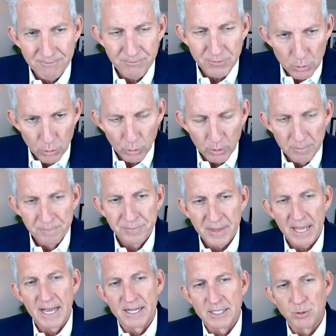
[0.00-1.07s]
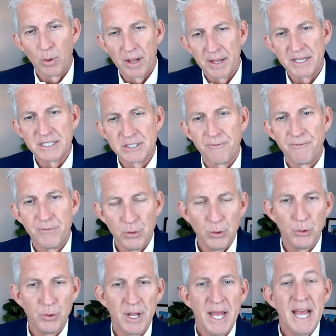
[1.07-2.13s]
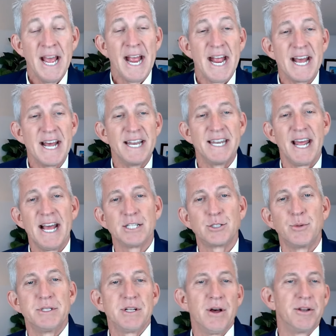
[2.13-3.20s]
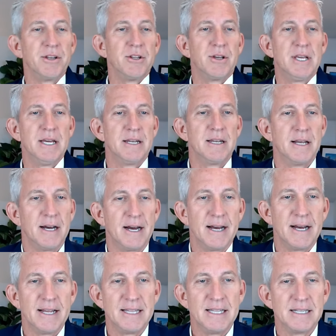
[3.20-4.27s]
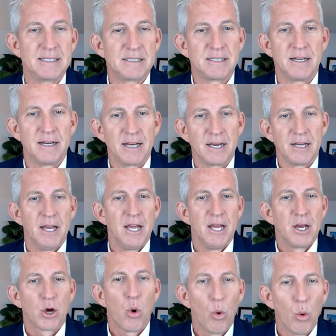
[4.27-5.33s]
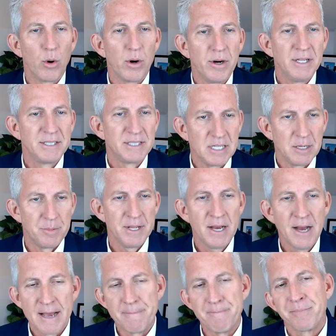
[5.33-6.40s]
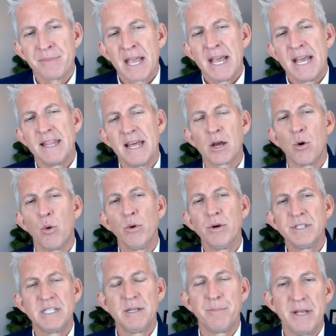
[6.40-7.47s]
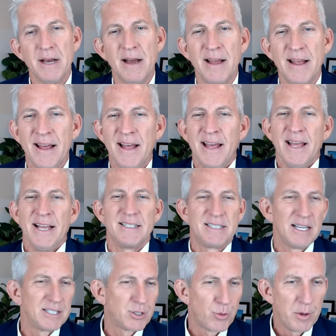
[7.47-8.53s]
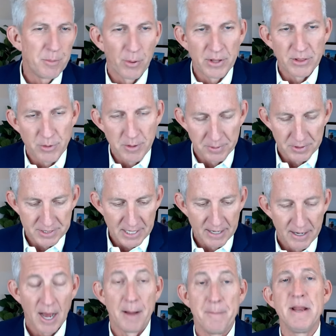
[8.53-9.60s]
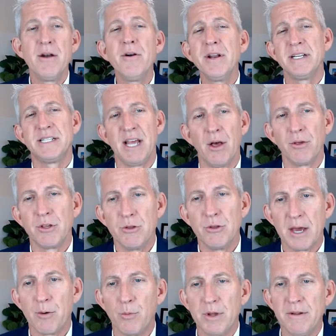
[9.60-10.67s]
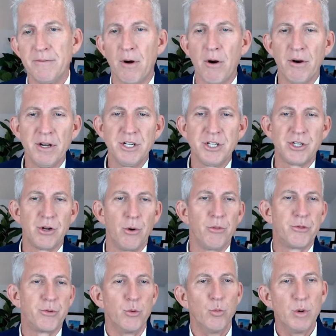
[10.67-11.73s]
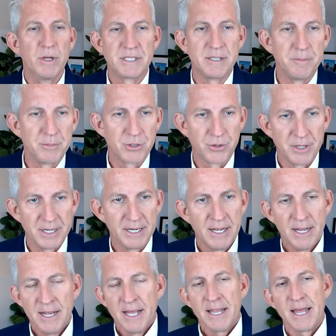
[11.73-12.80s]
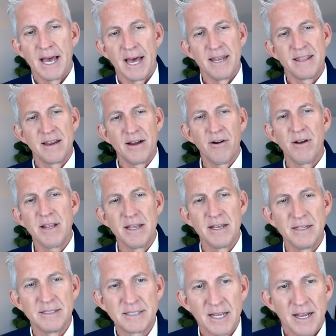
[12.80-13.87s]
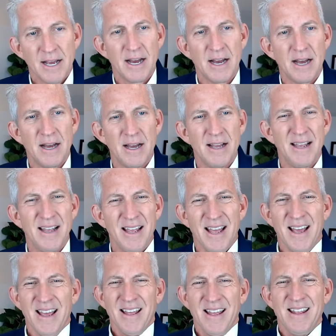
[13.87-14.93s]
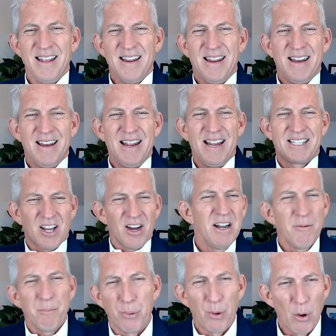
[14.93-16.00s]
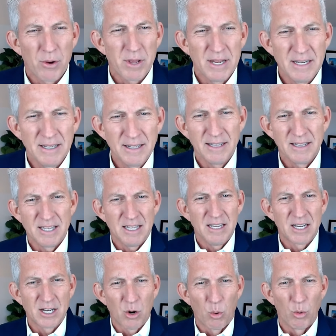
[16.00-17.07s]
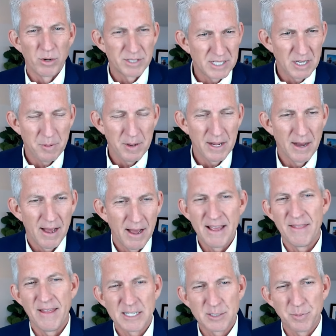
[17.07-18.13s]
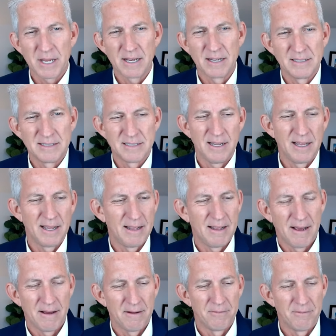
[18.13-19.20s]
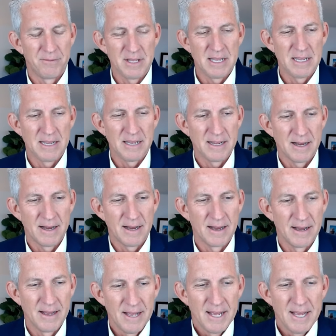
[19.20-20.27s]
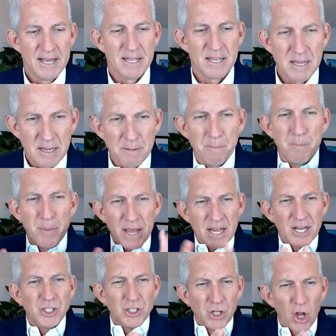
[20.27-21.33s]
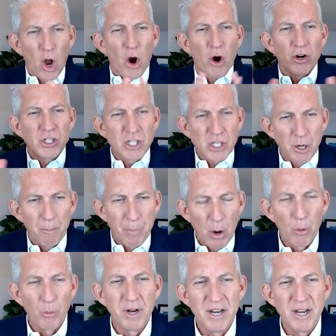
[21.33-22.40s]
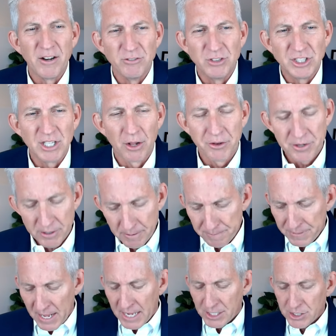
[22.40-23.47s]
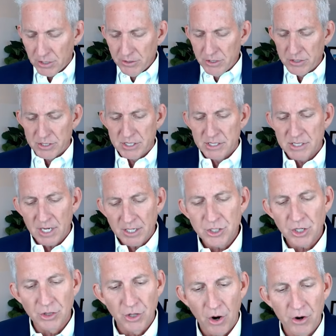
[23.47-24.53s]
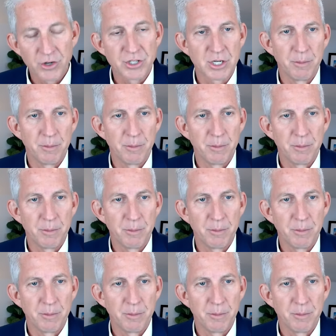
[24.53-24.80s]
fuel as well as food, and as a result, you get this core CPI. And that core CPI, it says 3.3%. I'm here to tell you that we've already showed through Wisdom Tree that there is, it's kind of broken the core CPI, and that's because of the big, large component of shelter. Shelter is such a large